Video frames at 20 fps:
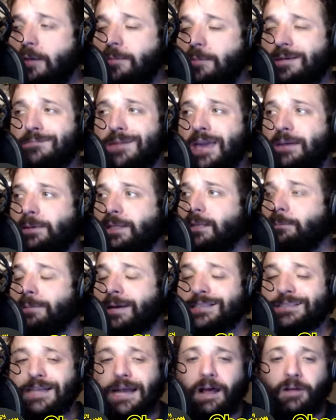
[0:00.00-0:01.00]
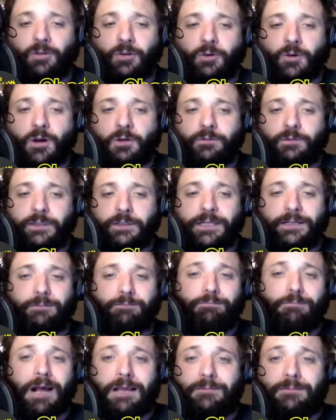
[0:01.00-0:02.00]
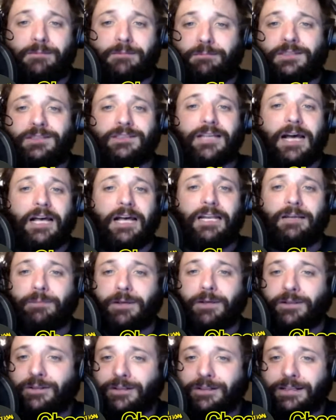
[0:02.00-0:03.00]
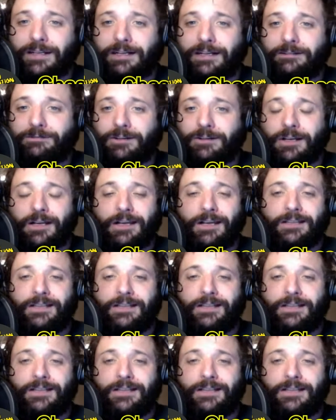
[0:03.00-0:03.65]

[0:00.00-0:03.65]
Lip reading: I mean, maybe the best outlook over here might be Scotty Miller if